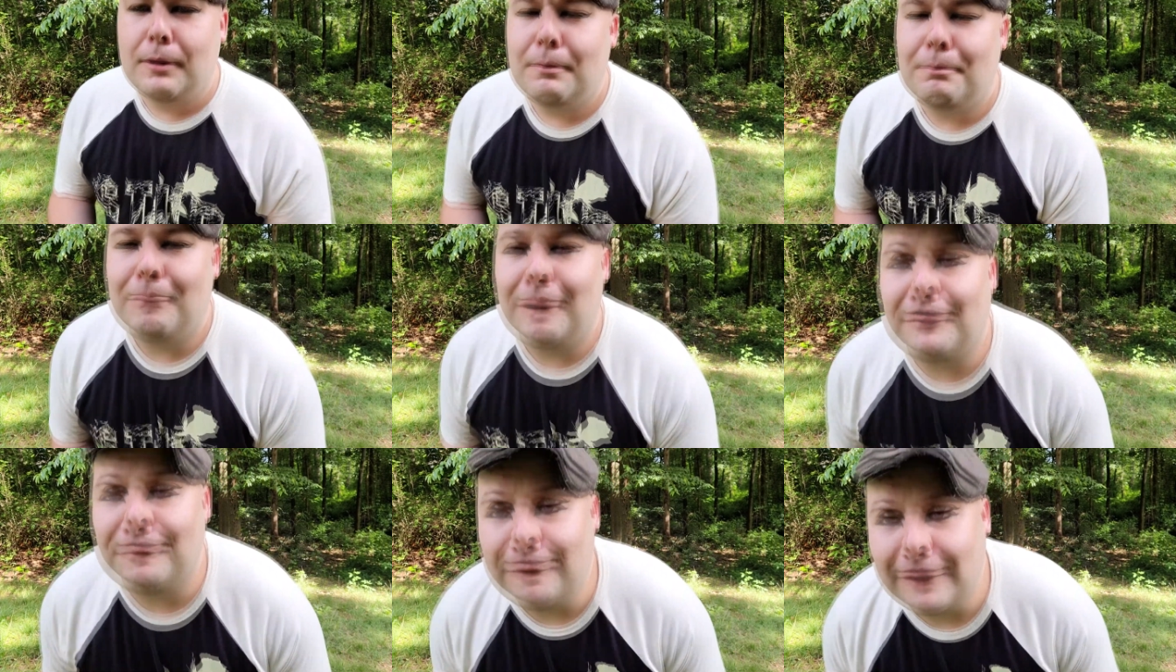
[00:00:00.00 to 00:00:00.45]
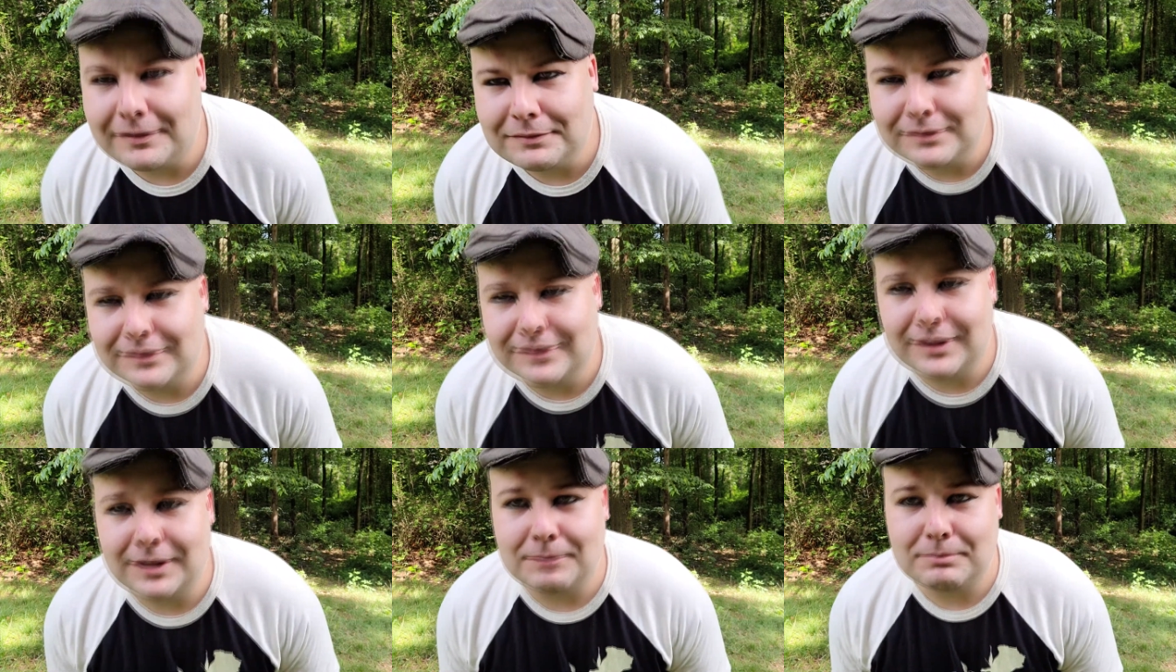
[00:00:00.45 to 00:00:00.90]
My friend
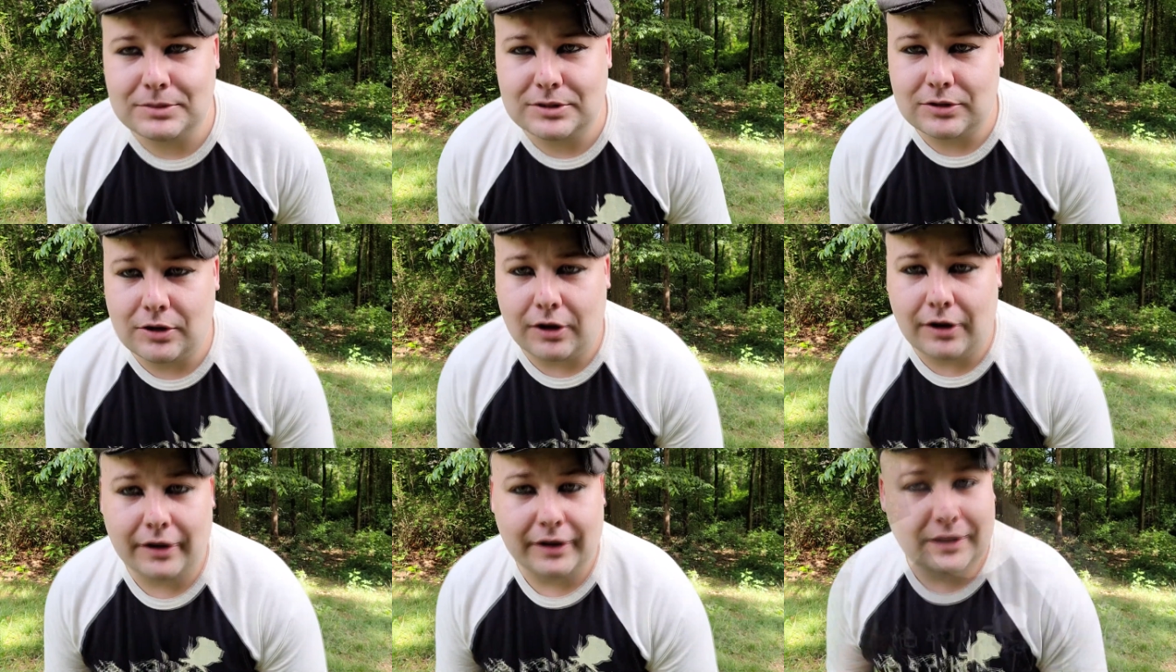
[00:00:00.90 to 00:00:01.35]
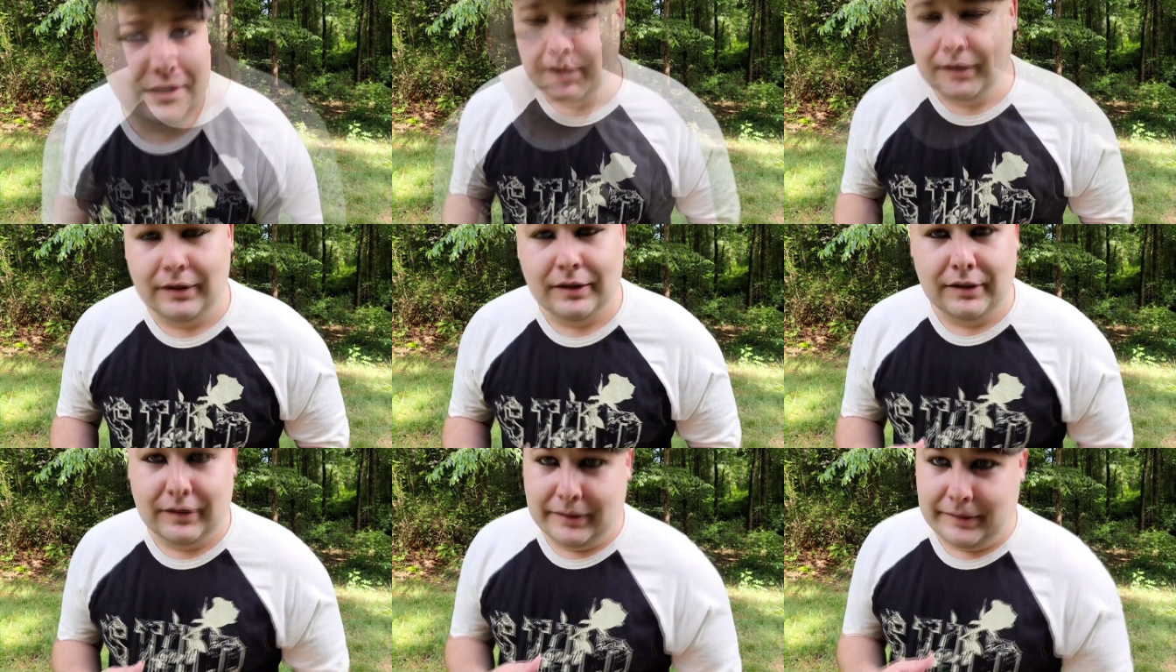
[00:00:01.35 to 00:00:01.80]
Tim Scott, he,
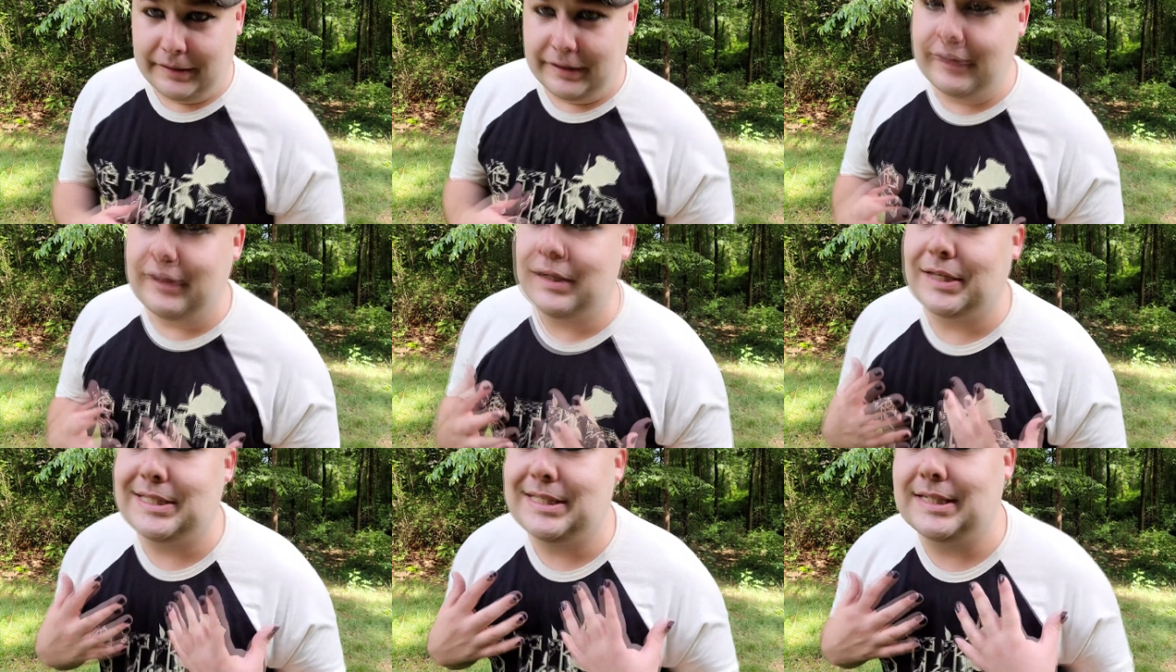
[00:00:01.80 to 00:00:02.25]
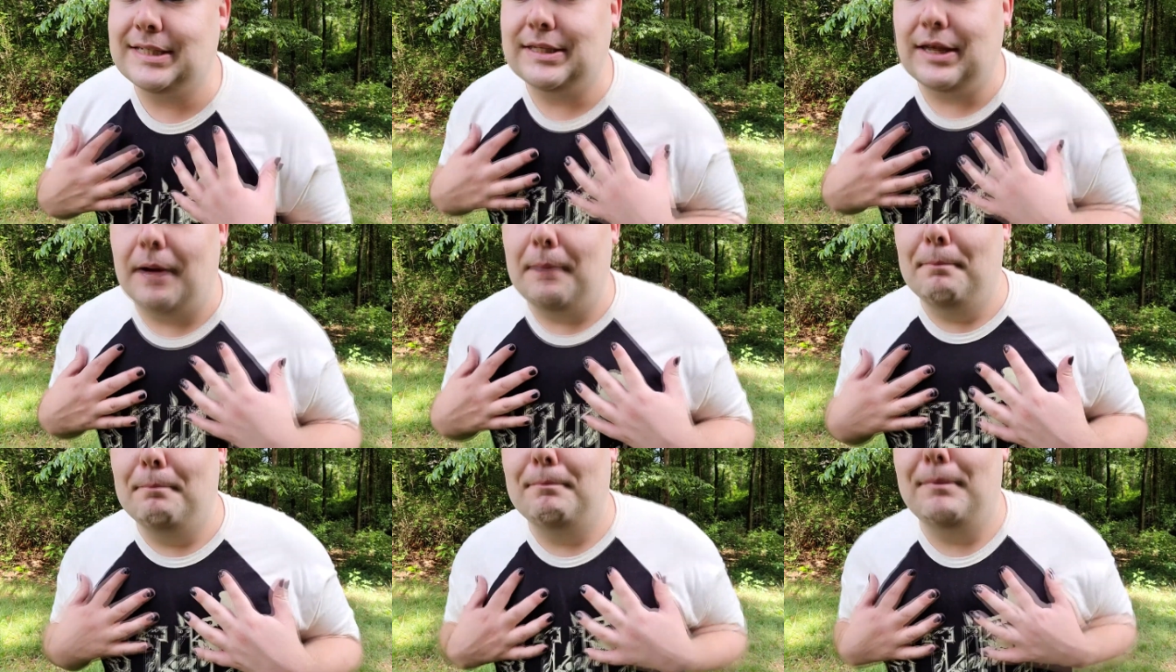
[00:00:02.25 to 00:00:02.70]
he does these
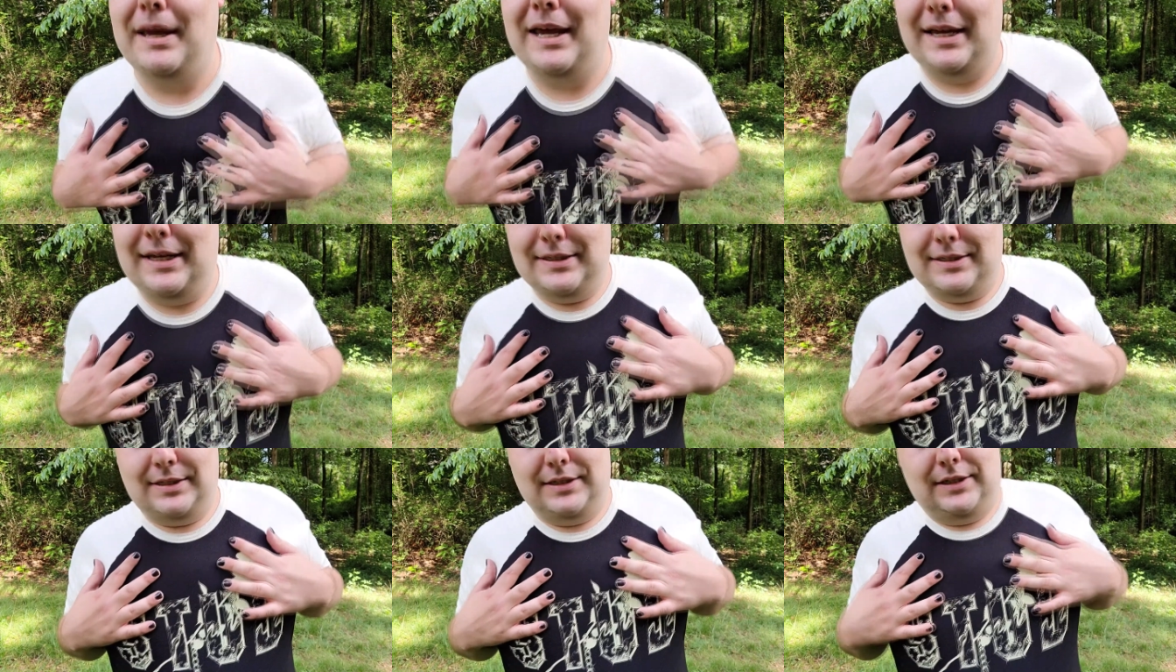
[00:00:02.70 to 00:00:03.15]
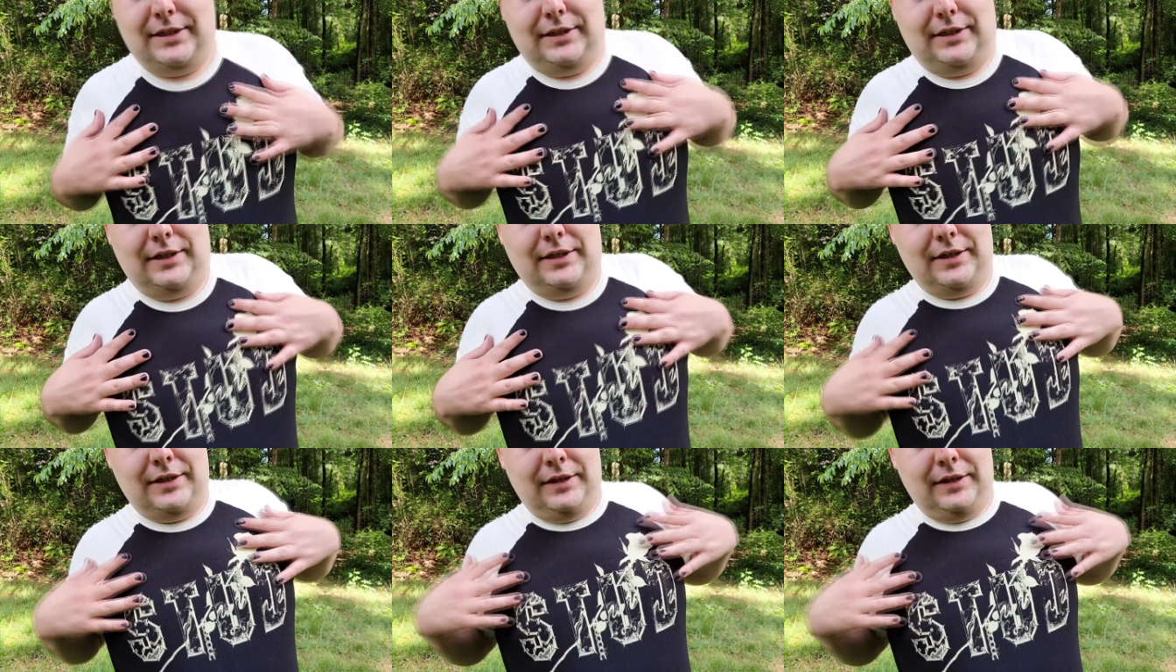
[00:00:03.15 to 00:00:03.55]
amazing